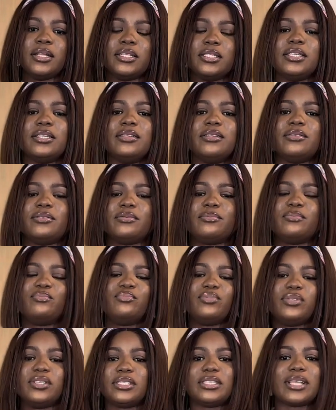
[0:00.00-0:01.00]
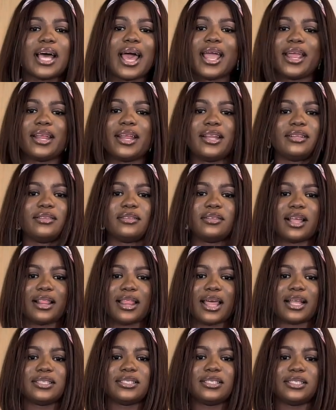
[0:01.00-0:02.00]
the design. I
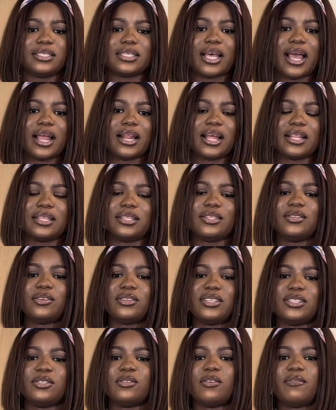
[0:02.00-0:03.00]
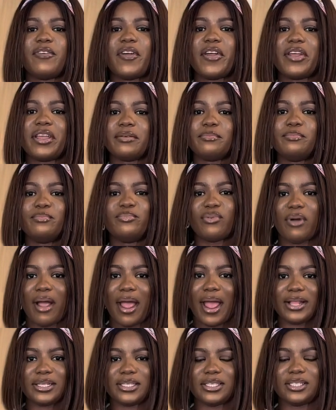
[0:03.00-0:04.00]
like the design, and it's not very
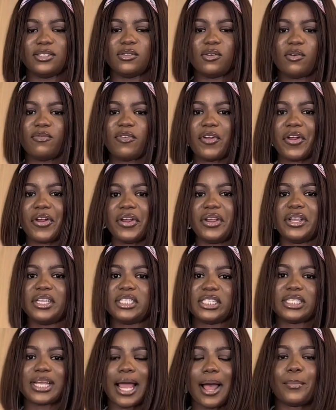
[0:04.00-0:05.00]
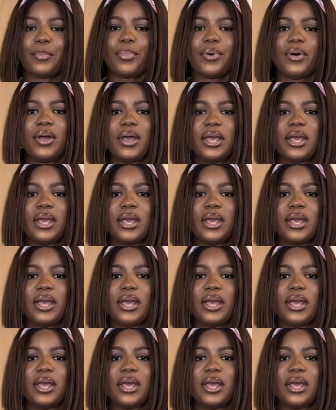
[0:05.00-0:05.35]
bright, it's not very sharp,